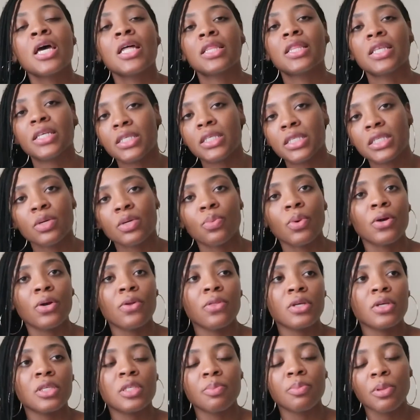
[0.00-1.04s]
This is a worth
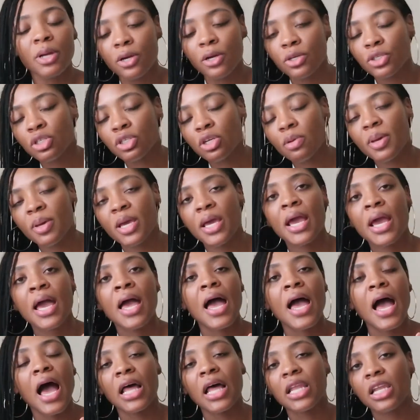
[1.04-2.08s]
it splurge to me.
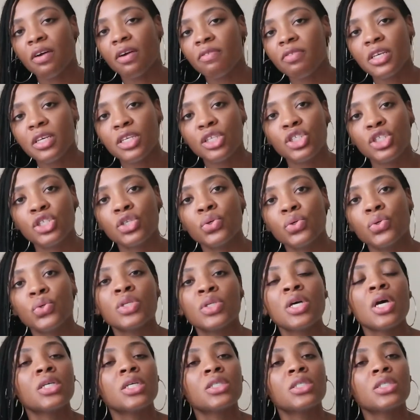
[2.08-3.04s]
I love these shoes.